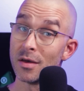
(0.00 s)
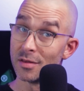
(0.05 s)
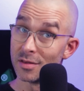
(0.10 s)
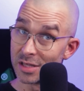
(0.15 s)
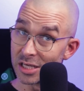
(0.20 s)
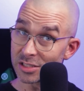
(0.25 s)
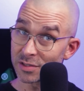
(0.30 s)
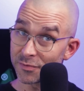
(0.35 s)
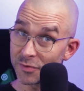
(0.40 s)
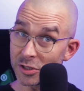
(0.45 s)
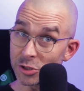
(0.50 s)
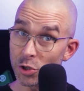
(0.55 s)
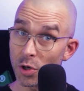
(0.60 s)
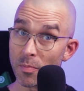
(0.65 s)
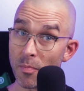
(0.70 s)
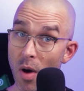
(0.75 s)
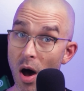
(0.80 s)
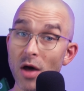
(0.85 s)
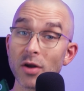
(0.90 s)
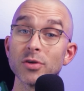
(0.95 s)
This feature
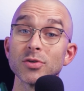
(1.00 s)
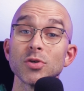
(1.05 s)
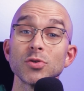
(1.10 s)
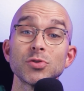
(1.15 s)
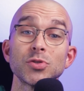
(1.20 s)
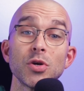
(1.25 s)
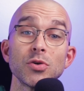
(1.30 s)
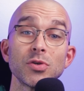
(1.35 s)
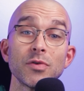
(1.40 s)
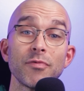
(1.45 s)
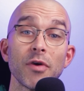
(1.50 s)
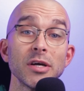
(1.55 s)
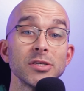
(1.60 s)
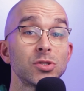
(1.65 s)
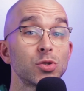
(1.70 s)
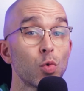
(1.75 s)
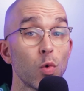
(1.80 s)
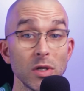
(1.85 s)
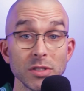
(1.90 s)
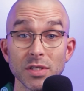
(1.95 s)
monitors your
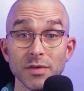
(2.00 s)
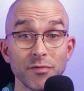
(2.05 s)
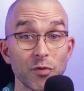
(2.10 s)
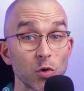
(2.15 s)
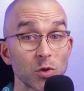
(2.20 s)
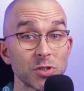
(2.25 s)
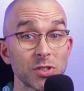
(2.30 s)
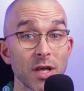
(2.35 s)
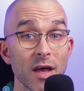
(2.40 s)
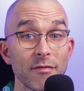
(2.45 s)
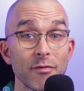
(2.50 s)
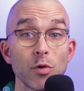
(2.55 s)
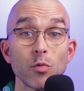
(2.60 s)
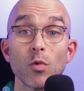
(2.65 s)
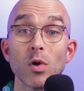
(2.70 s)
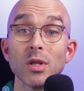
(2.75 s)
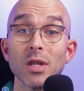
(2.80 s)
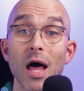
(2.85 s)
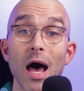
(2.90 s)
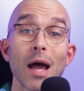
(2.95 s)
device 24/7,
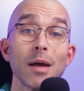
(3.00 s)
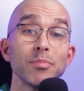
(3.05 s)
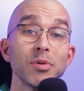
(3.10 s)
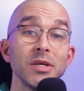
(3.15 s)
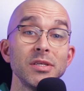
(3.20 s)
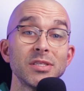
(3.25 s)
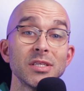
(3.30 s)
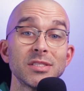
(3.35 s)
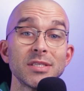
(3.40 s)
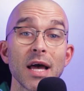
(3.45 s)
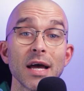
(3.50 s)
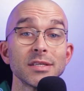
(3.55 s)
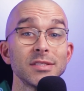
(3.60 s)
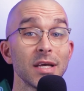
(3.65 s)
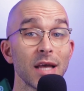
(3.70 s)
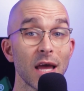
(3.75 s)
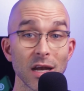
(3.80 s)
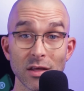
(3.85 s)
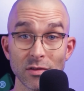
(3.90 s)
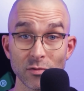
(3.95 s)
reliably
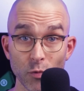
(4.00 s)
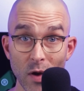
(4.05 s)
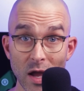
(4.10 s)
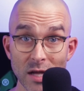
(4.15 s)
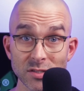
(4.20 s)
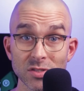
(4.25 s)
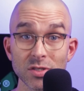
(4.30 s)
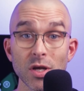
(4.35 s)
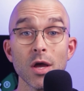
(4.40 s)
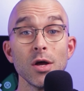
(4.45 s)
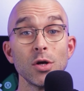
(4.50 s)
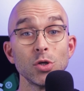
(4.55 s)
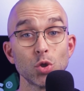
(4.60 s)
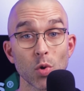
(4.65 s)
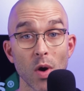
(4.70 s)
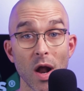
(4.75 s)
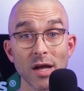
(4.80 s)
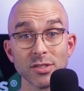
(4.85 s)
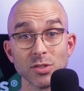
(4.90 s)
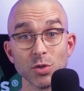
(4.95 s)
detecting any threats
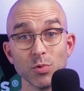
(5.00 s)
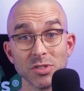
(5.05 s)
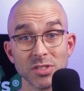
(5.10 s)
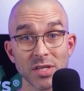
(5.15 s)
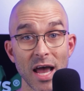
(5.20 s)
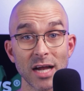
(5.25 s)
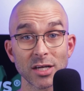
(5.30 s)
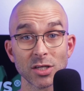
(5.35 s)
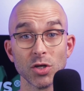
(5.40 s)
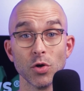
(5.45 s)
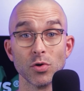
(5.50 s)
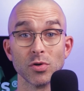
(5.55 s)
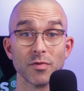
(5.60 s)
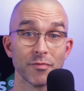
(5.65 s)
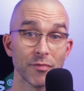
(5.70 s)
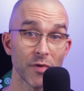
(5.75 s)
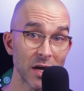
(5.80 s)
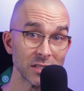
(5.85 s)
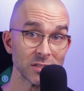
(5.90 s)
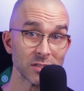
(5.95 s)
trying to attack your
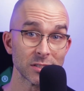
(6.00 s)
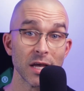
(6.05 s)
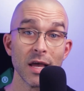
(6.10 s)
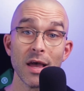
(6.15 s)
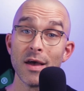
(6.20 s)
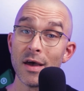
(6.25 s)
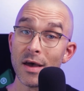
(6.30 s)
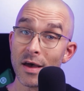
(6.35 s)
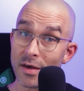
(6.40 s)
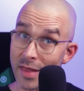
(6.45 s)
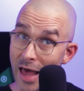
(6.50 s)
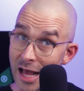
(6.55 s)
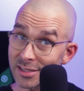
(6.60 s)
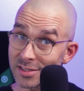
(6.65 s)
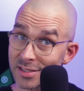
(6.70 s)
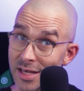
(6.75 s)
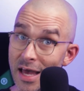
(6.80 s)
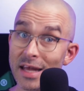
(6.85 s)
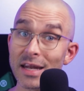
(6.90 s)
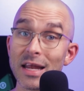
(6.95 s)
device. That
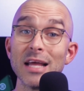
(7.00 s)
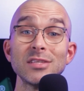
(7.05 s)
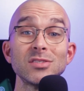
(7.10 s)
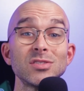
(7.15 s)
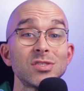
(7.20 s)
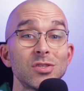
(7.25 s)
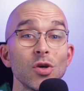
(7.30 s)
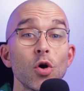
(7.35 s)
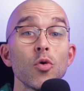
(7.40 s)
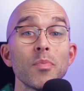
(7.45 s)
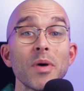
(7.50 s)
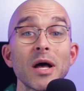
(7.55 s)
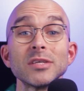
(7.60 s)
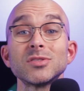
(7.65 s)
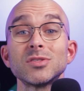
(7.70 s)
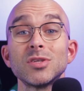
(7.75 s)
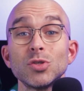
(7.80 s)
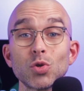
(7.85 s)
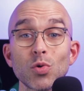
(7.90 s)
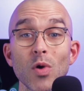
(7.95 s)
said, it's still
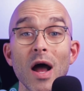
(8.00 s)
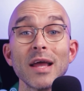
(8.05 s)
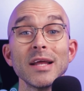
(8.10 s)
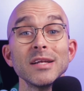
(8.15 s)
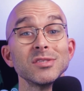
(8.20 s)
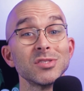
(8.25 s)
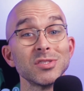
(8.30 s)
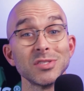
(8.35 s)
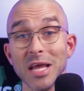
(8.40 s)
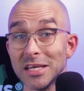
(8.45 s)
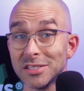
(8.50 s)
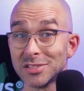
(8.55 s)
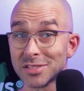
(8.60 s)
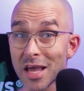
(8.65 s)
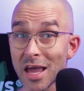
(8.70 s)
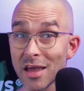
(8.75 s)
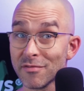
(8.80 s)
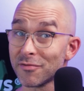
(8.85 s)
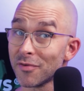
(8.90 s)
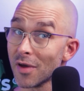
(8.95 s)
best to try and stay
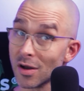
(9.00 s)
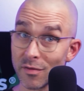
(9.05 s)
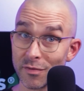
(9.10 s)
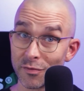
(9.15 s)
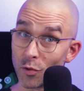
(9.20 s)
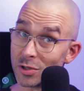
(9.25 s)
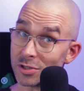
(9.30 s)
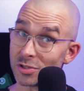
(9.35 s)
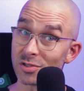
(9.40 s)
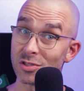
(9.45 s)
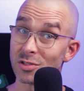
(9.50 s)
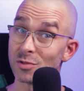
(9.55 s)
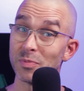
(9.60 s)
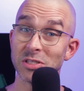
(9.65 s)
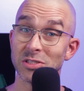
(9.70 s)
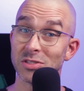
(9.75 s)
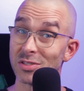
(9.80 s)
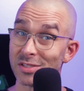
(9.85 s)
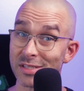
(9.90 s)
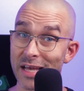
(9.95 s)
safe and avoid
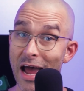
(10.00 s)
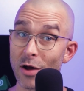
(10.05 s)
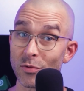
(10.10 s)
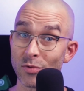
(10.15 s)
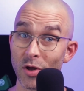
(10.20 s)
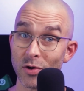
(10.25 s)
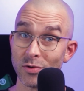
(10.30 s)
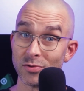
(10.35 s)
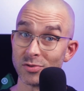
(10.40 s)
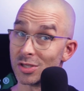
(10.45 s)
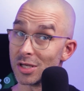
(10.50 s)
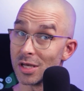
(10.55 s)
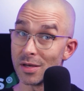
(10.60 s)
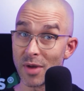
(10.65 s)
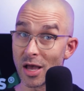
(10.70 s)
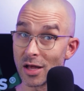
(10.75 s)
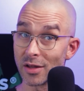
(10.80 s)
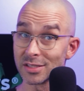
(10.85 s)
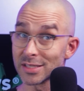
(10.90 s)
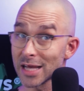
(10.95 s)
suspicious downloads,
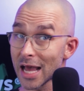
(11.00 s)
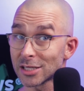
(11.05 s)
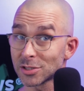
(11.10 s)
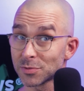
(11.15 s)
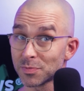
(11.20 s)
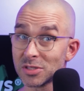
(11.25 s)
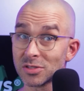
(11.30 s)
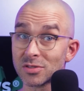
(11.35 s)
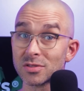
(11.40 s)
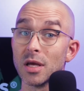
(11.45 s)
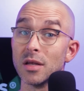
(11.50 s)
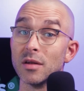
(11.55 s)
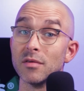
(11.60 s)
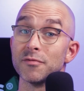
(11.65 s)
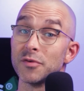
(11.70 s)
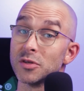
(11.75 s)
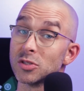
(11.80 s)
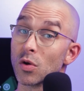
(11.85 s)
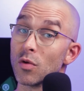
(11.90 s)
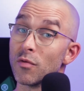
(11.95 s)
email attachments, and
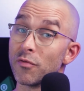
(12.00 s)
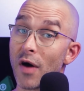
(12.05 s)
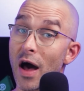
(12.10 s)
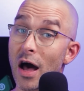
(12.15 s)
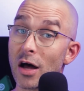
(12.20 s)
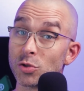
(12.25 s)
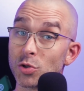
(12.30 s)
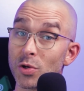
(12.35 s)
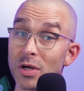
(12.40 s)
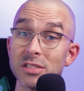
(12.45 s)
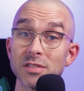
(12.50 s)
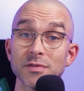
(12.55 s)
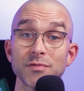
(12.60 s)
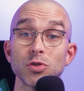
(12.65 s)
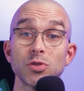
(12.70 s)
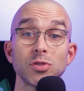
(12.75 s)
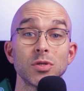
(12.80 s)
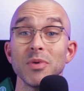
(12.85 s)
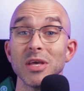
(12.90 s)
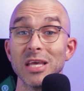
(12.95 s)
physical file
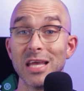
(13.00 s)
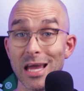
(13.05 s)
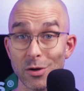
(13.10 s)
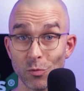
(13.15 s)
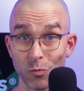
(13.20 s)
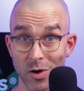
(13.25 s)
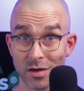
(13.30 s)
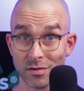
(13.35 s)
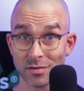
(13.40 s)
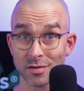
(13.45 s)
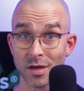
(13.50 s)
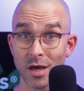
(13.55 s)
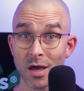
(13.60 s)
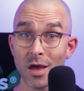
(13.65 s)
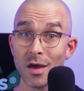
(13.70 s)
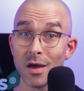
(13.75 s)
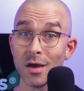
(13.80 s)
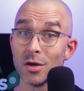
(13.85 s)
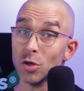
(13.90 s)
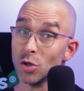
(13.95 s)
transfers to begin with.
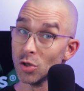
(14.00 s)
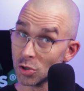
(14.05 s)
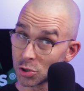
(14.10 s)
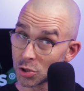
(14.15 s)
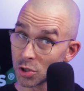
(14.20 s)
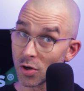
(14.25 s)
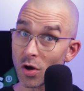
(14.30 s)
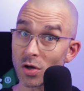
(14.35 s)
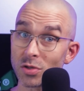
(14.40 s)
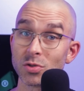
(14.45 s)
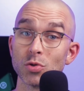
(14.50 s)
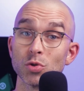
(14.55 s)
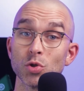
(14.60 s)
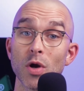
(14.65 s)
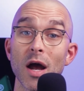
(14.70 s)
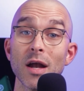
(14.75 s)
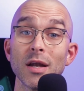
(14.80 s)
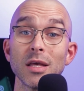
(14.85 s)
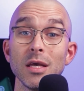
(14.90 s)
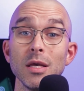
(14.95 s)
You should also
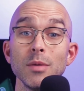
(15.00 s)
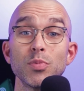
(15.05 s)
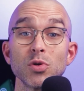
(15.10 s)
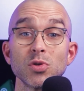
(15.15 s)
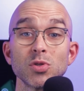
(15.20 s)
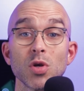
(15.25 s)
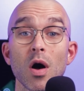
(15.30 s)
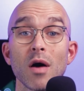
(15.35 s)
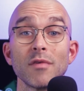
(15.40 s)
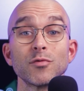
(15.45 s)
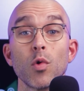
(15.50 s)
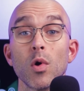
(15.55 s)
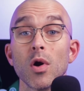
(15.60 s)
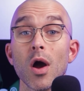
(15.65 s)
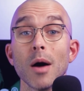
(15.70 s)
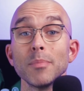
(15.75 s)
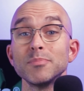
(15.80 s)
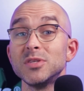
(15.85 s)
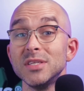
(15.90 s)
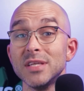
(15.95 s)
try to keep your
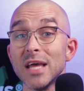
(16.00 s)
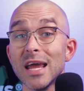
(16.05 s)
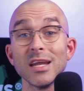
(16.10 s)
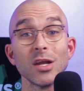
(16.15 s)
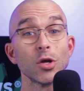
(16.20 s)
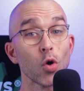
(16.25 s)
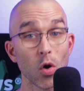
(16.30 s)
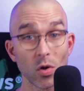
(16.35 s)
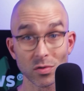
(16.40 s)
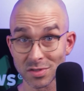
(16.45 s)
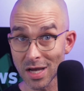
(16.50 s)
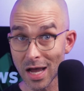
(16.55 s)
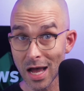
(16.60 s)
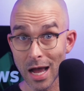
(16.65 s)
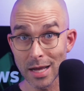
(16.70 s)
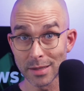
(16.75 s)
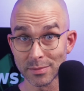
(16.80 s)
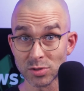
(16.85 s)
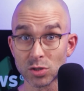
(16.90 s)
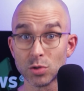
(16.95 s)
software up to date at all
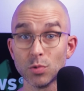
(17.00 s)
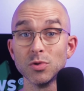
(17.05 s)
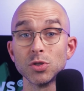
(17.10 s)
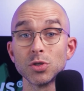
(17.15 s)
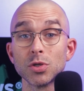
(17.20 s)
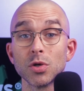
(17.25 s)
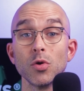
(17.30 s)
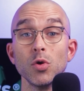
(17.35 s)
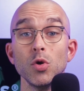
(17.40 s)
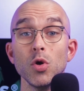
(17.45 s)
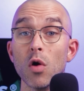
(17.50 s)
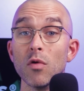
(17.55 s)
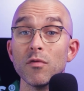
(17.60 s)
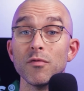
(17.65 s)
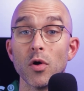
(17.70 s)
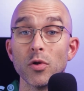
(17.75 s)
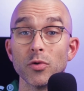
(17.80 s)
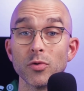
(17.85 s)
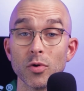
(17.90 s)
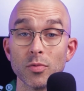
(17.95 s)
times to ensure no
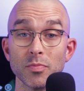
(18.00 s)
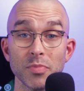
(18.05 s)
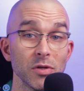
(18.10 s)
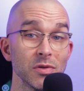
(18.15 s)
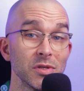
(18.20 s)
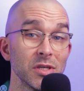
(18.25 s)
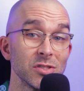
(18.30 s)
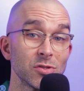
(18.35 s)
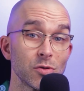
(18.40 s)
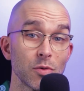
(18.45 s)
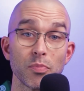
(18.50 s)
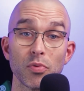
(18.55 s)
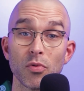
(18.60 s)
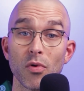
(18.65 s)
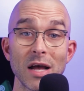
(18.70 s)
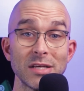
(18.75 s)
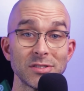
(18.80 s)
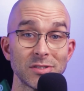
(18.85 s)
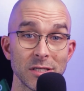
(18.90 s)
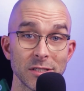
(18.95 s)
vulnerabilities are
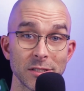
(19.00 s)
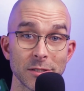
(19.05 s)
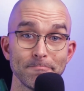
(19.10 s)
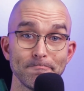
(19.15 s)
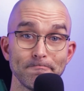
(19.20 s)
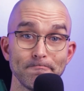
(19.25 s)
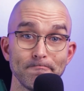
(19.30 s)
present.